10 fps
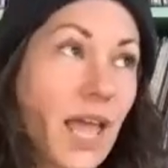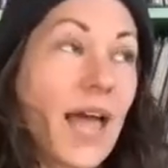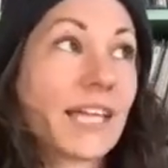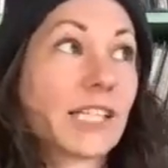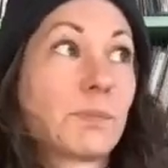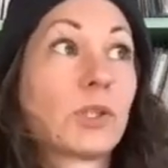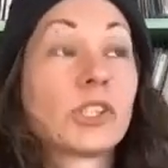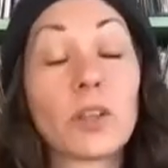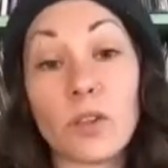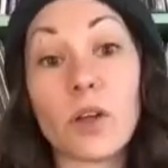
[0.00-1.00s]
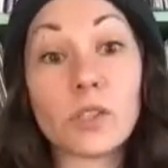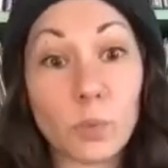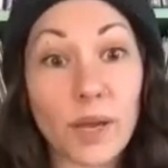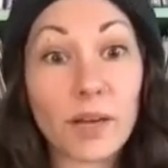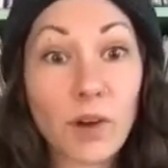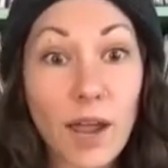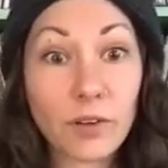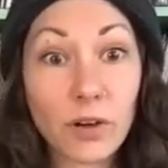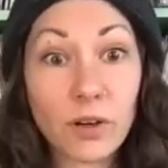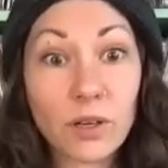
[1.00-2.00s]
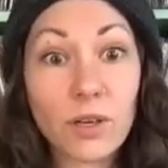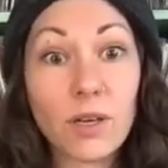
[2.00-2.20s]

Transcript: i guess pushing the thoughts away rather